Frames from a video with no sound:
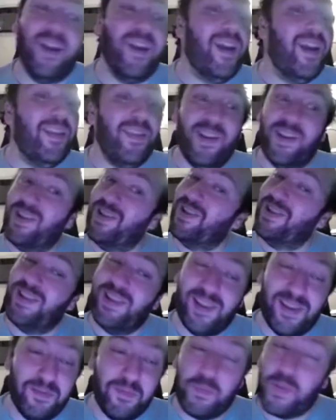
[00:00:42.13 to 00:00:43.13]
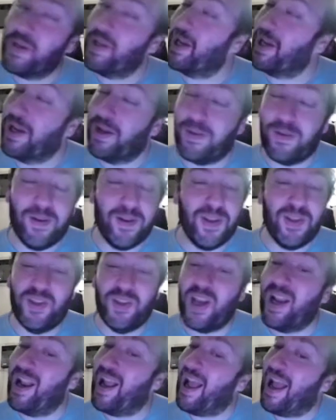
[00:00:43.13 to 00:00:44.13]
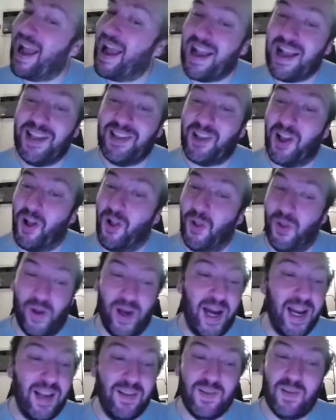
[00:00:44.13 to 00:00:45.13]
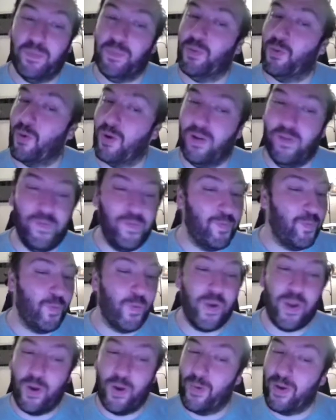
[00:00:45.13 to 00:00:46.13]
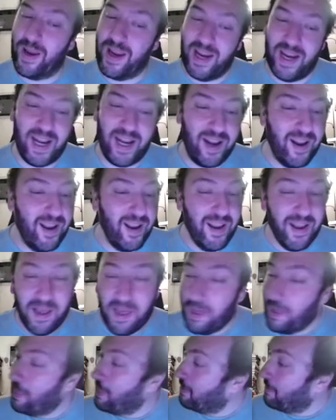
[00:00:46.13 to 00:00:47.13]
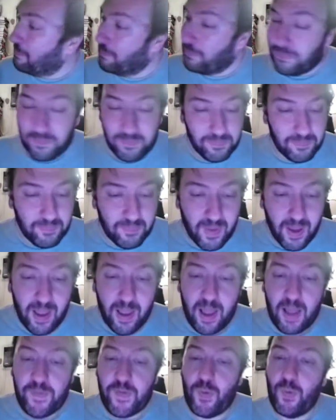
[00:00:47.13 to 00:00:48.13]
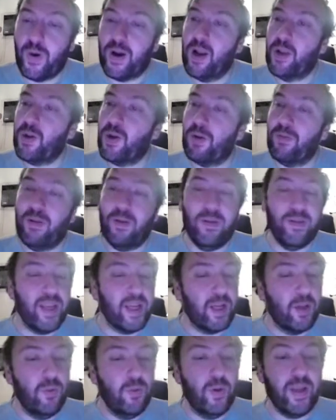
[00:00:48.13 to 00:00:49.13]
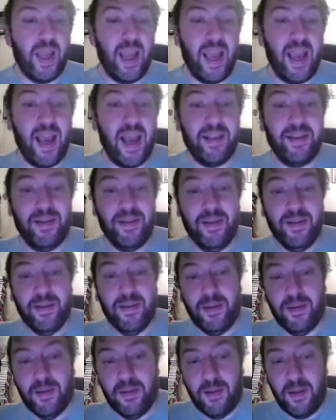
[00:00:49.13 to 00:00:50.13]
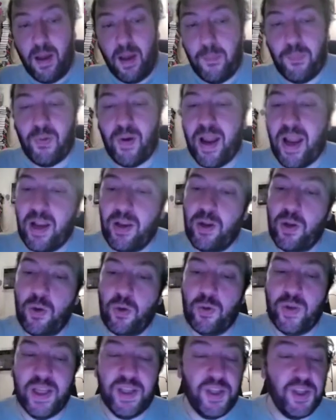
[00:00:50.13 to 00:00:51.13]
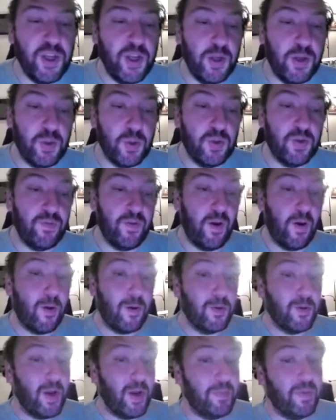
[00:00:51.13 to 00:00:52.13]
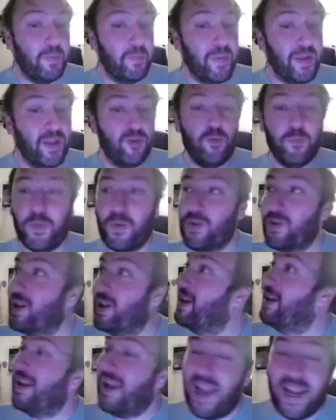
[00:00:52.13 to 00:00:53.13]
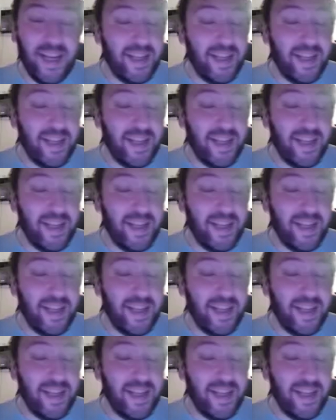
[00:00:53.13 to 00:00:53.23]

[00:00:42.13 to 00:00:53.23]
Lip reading: this particular set has a lot of support for you in it. If you want to turn around and take a look at a brand new TCG exclusive archetype, the Beat Troopers, I can